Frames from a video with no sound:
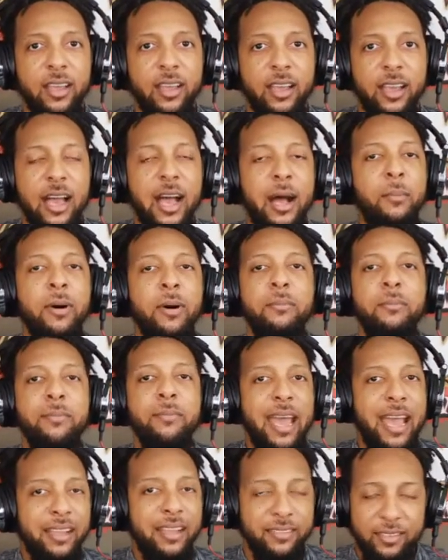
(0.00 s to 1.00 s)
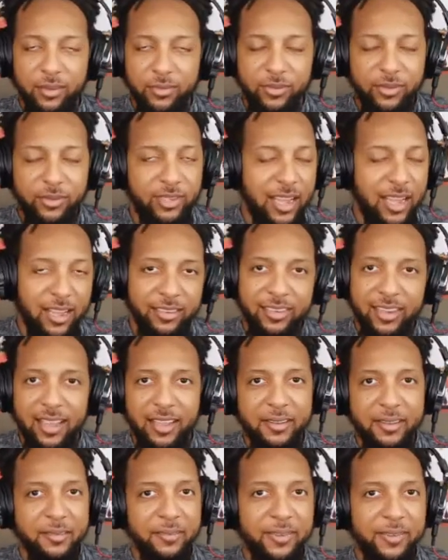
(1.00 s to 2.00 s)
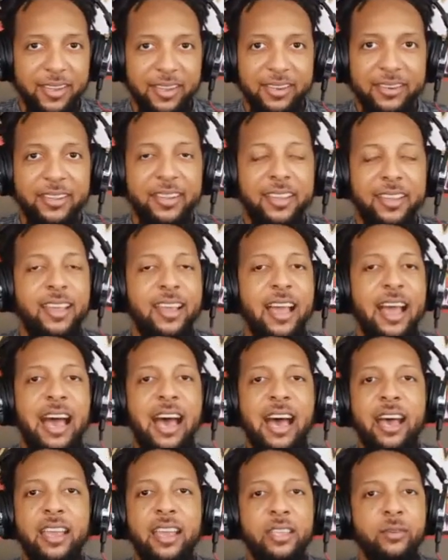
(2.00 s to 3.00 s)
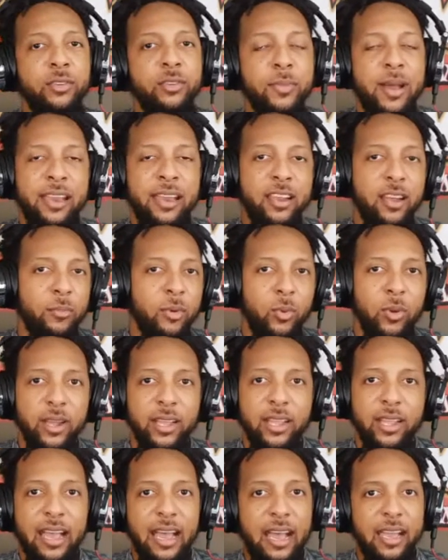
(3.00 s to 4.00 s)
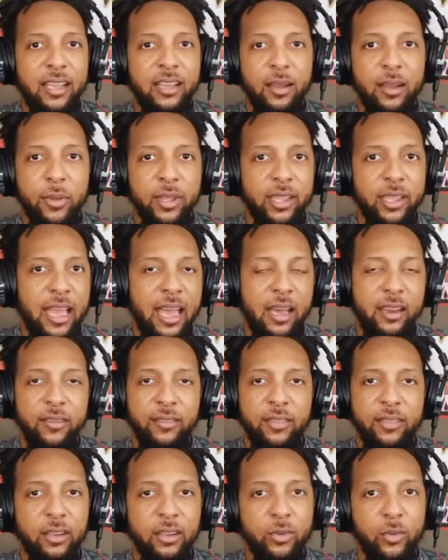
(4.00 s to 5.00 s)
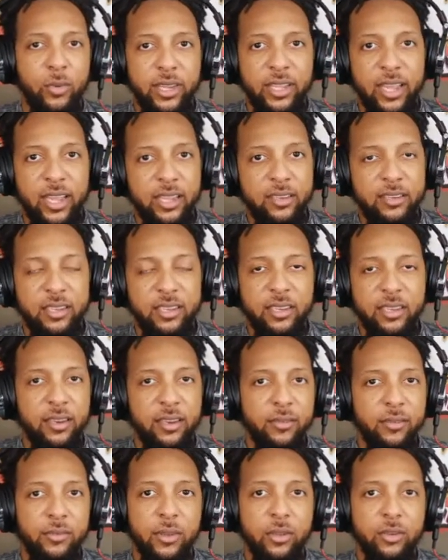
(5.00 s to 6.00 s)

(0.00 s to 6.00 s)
I'm a massive Josh Allen fan. He was my number one guy coming out of that 2018 NFL